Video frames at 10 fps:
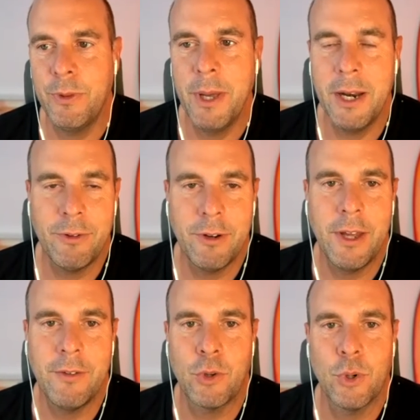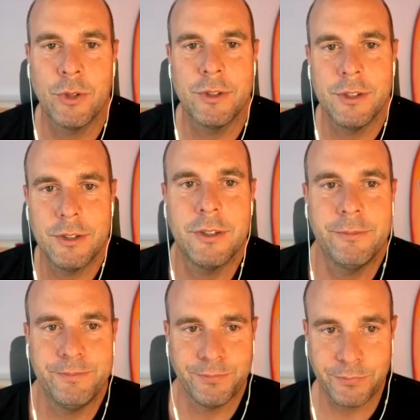benefit of that, of course, is
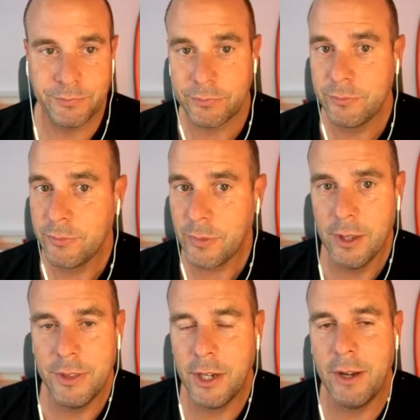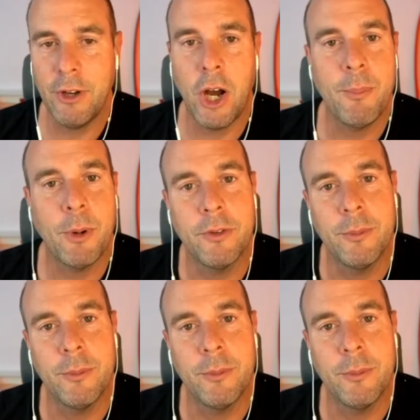that I have a high profit